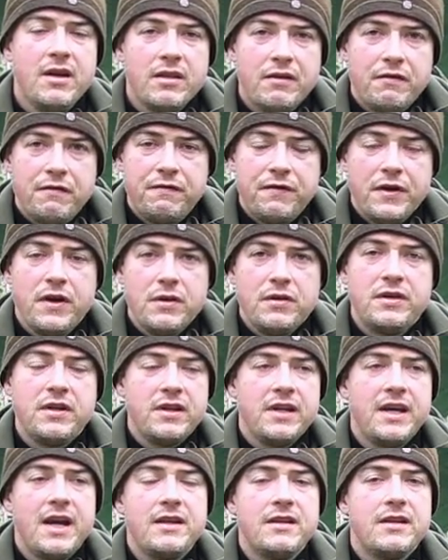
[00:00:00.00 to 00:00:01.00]
The food
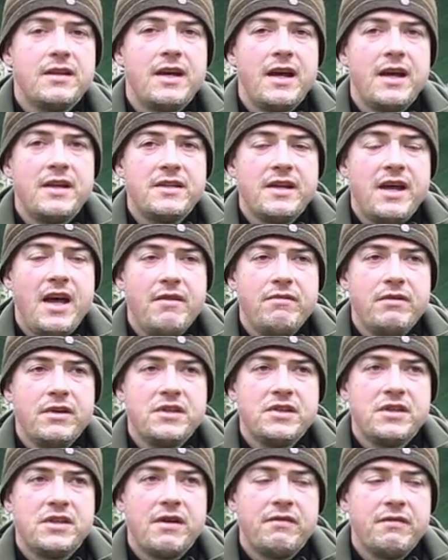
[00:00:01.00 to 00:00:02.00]
at the end of the day is the
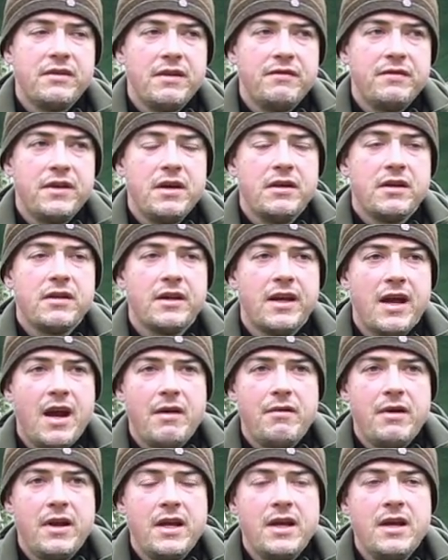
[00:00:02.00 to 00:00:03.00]
heaviest stuff, and if you can
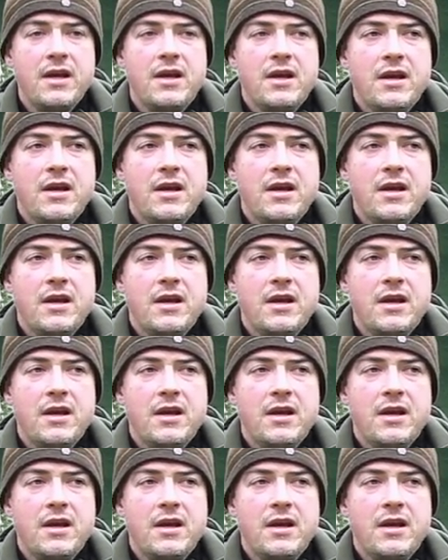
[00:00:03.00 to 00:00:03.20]
carry